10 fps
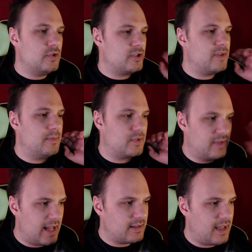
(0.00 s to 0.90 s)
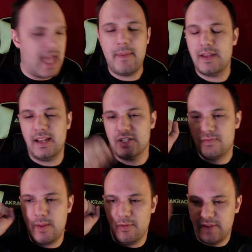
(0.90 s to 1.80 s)
2 streams of that game, and then a
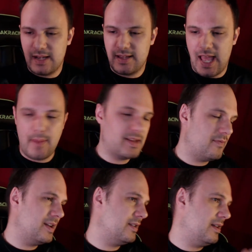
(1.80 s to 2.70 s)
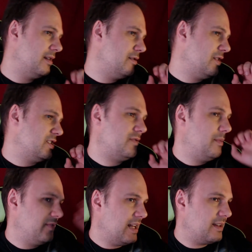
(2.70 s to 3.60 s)
stream of that game, and then another
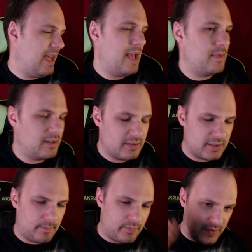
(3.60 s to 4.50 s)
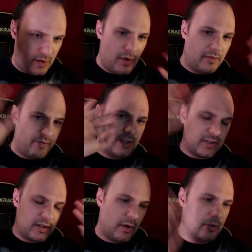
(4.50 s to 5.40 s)
stream of that game, and just, you know, it feels
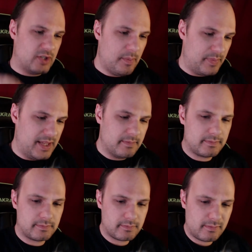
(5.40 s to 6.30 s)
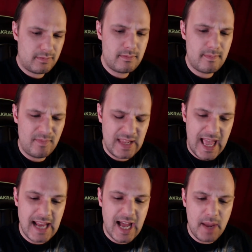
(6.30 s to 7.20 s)
so jumpy.
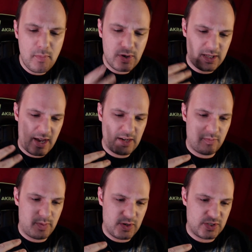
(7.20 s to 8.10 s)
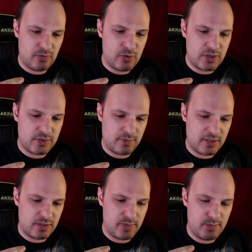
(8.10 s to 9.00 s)
And I'm more the kind of person who just
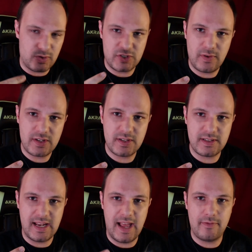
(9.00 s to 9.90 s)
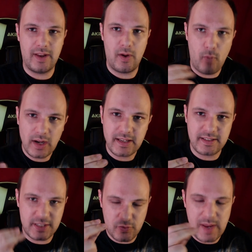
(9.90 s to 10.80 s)
wants to be more structured and have like 1
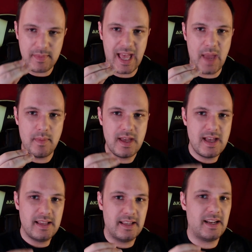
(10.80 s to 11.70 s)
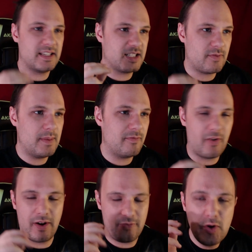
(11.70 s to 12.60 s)
stream game that I stream
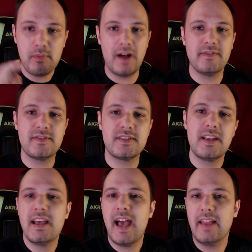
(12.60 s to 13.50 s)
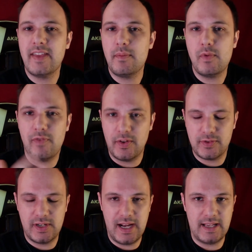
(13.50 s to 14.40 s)
for a few months and then move on
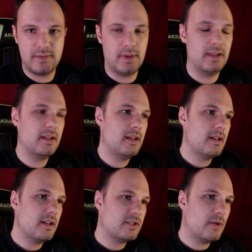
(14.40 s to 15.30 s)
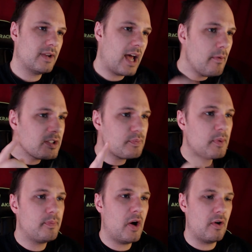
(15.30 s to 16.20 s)
to the next one. So what I want to
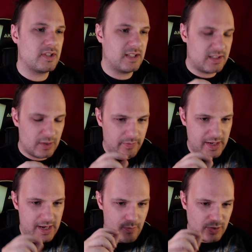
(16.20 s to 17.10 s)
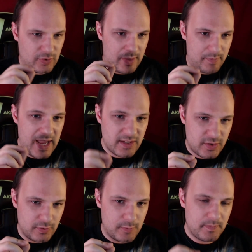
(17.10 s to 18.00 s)
propose, and that's something that I want to get back
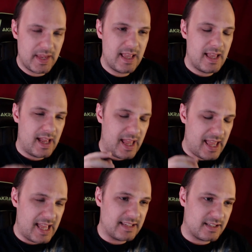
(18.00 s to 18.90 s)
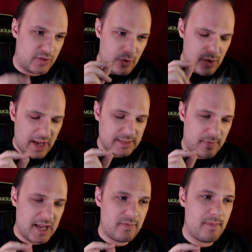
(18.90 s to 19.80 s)
to, is you guys
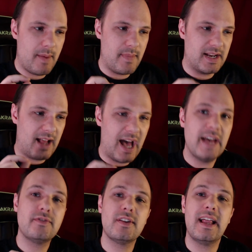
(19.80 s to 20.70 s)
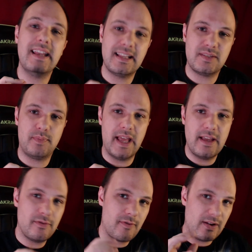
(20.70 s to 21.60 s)
might remember that I have done a let's
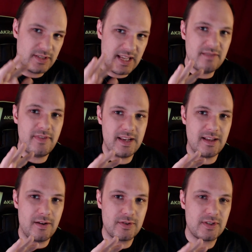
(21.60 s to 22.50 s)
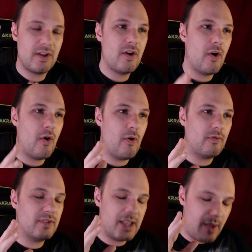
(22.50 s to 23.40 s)
play of around 10 videos
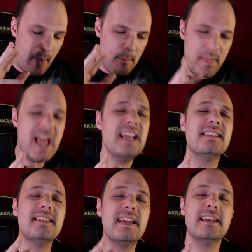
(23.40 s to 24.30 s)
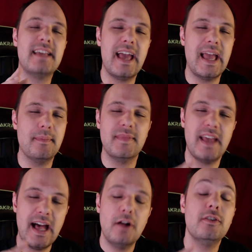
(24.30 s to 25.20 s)
of the amazing game,
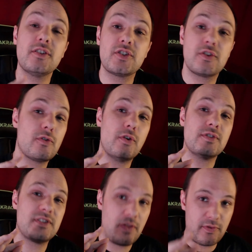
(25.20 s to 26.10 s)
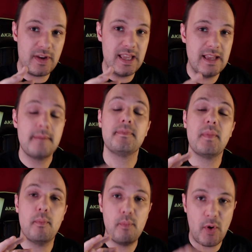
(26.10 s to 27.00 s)
The Elder Scrolls III
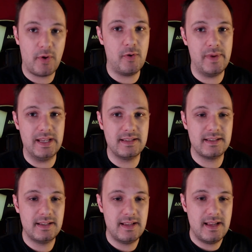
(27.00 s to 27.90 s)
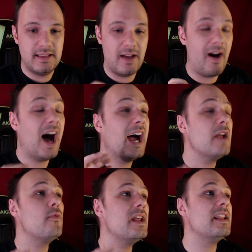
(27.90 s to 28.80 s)
Morrowind. Now I
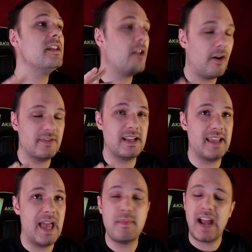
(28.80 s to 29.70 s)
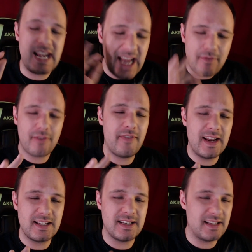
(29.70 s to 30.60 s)
really loved that game, but I never
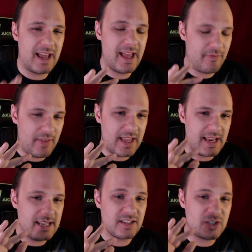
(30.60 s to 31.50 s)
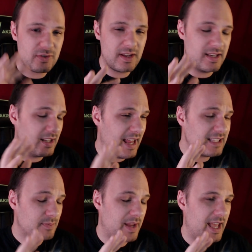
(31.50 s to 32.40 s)
finished it. I think in the
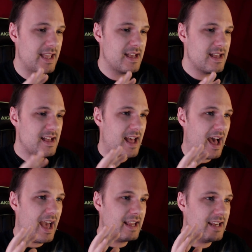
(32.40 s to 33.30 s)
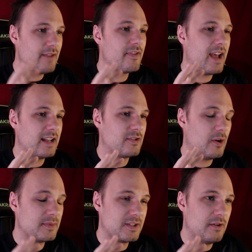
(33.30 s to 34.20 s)
let's play, I never had
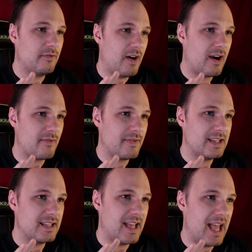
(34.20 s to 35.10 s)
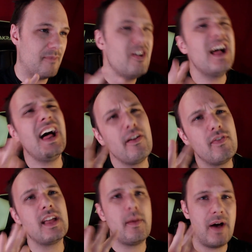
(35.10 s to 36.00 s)
come so far within the game. Well, I
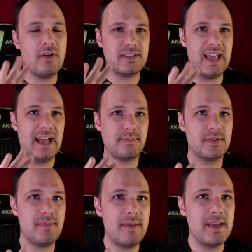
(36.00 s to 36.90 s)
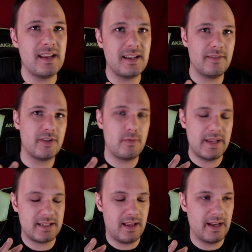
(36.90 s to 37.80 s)
think about that, but maybe in a different
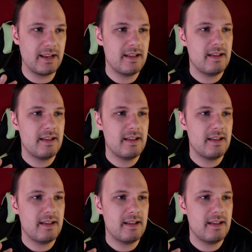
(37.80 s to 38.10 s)
quest line,